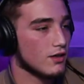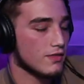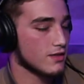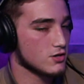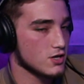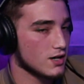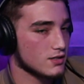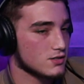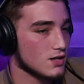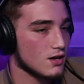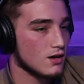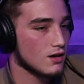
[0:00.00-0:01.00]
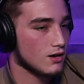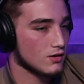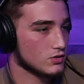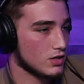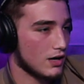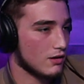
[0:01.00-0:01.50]
nothing changed
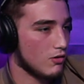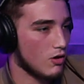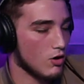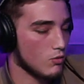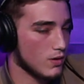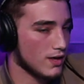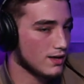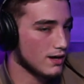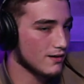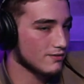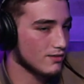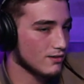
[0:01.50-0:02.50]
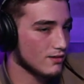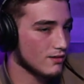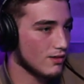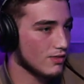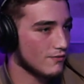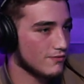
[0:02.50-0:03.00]
because a, a week left
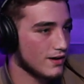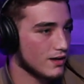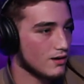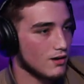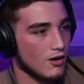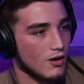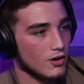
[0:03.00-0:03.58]
the fight.